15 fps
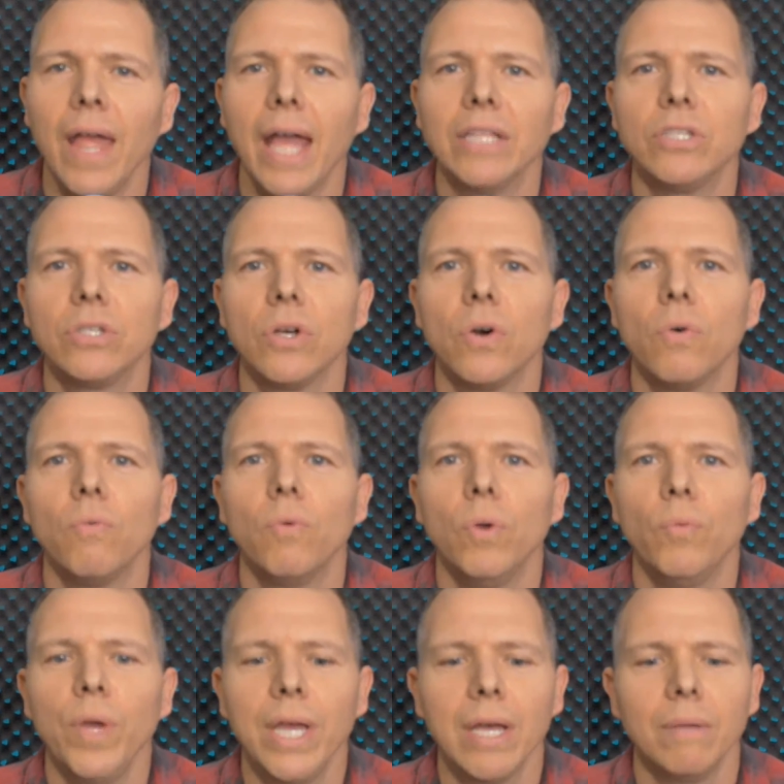And so,
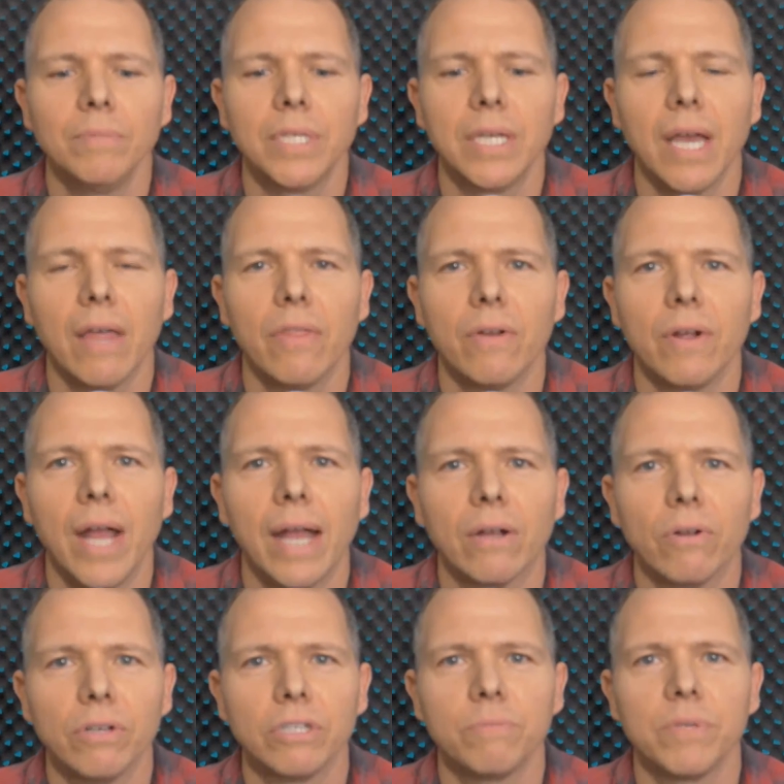when we come together at
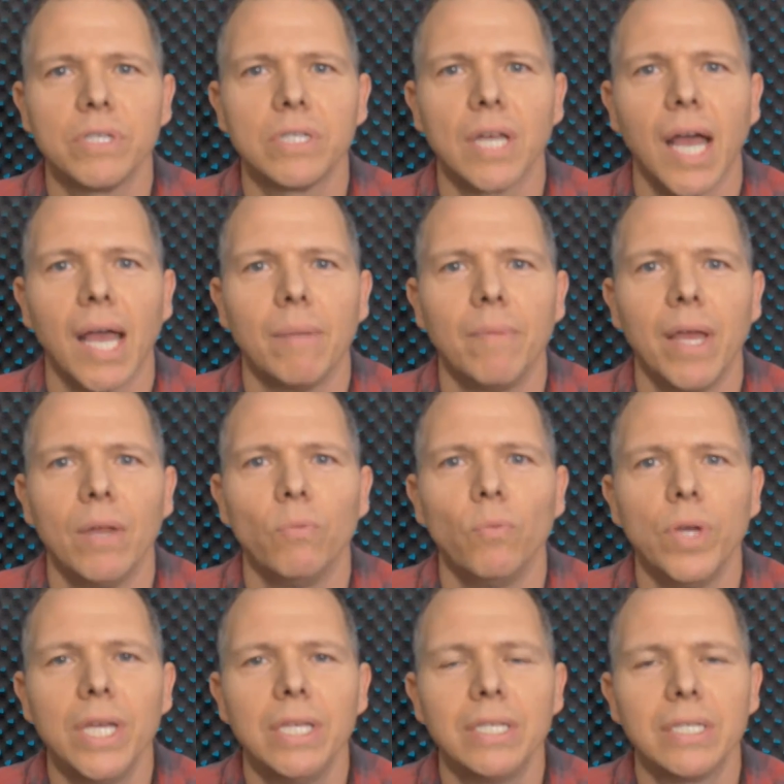Christmas time and
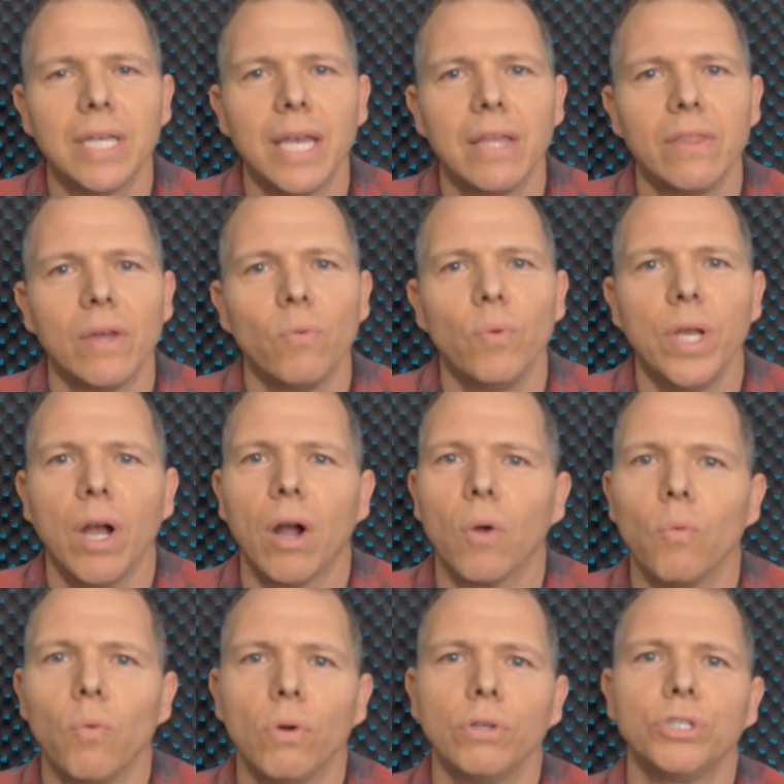we say that we are
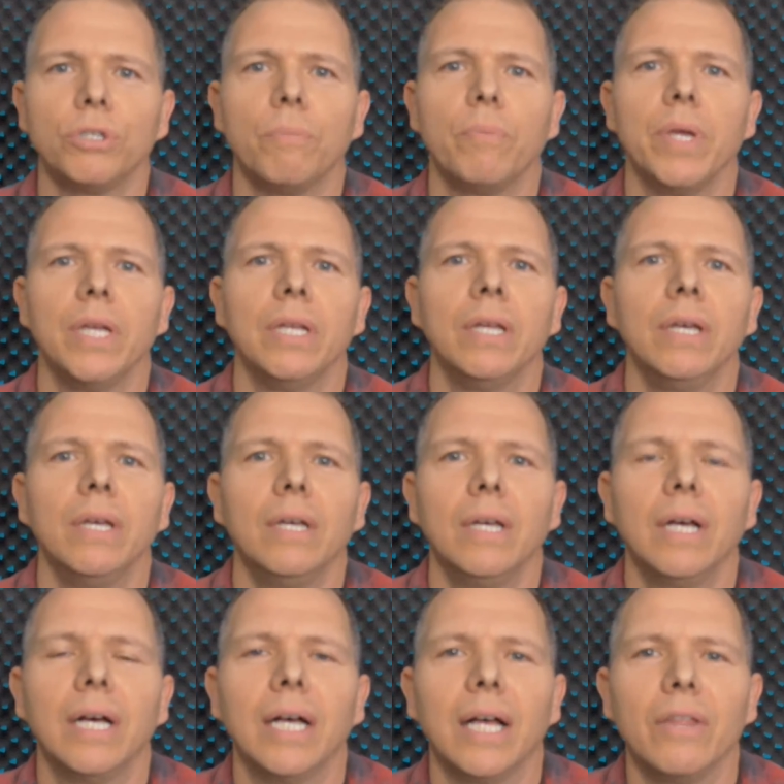worshiping
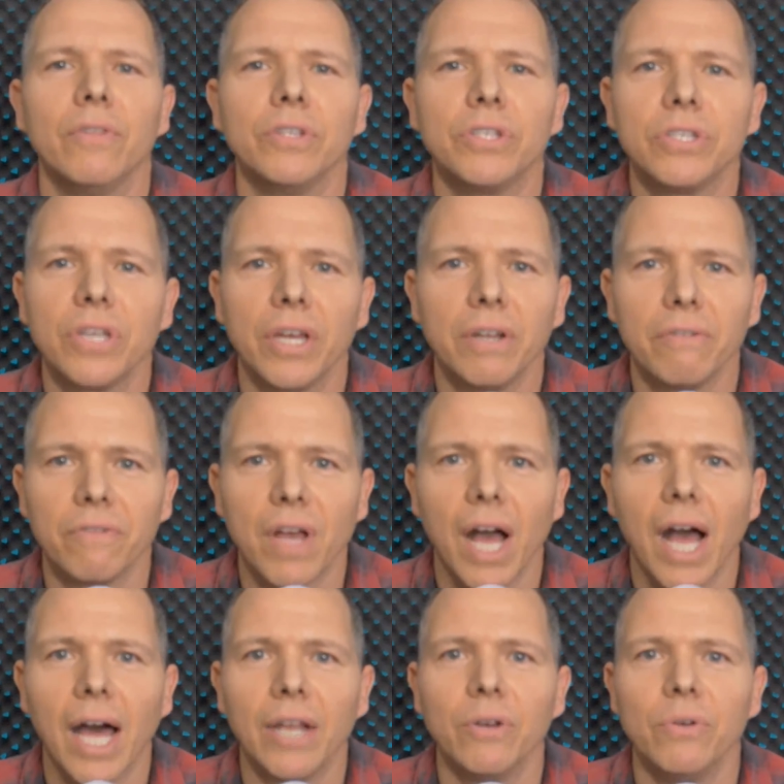uh, the Son of
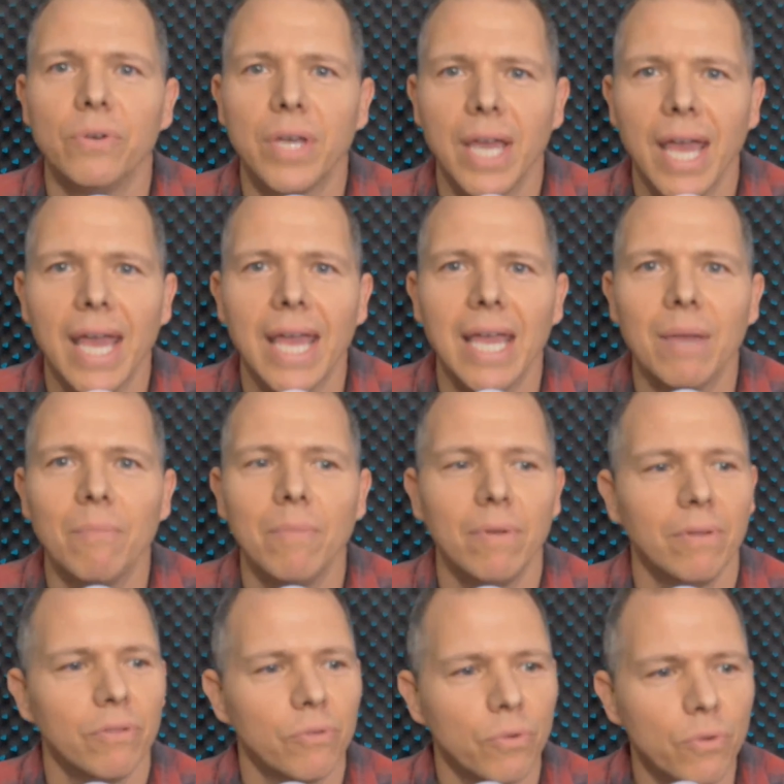God who came
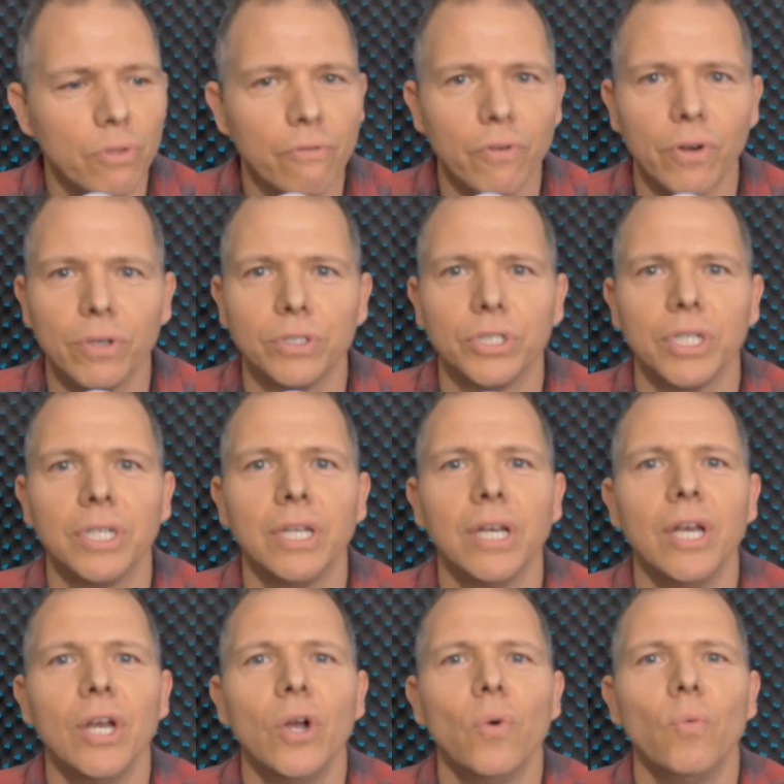through the Virgin,
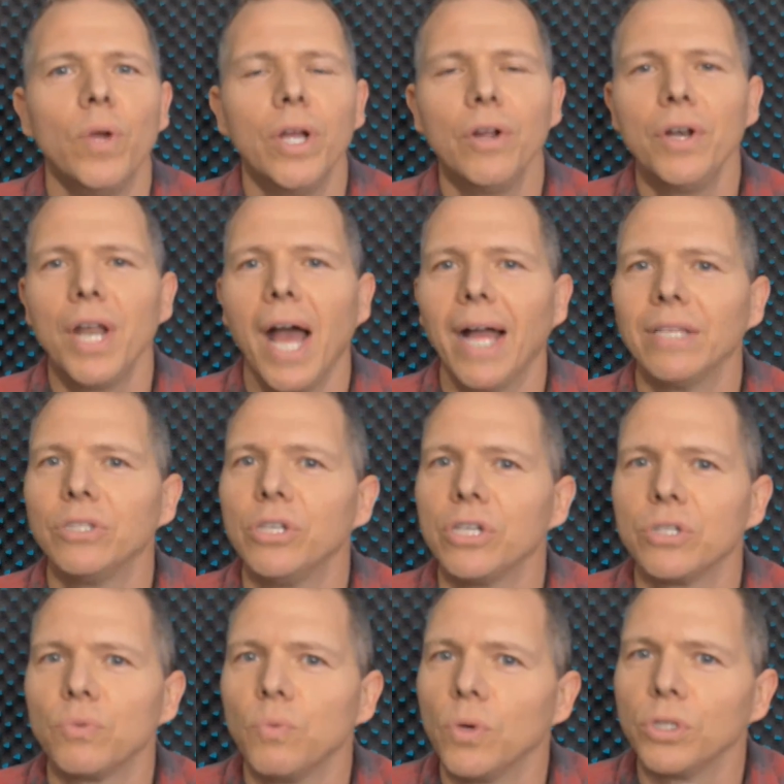we are not
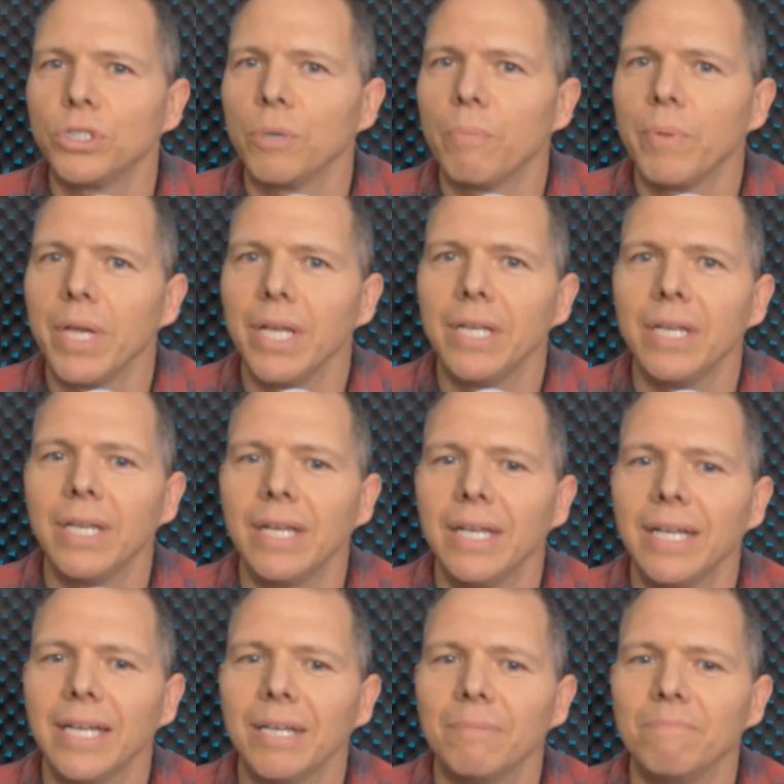just worshiping
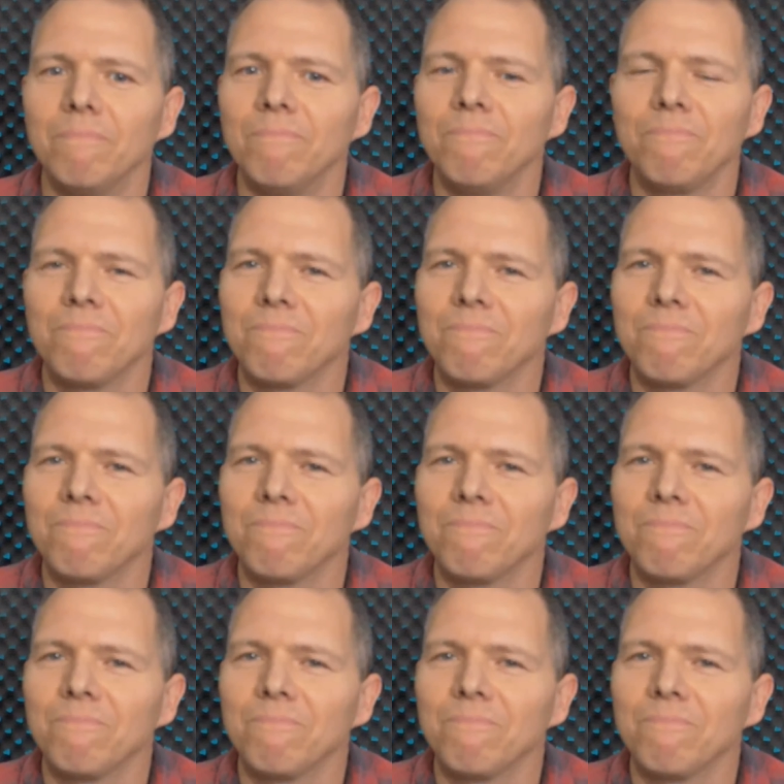um,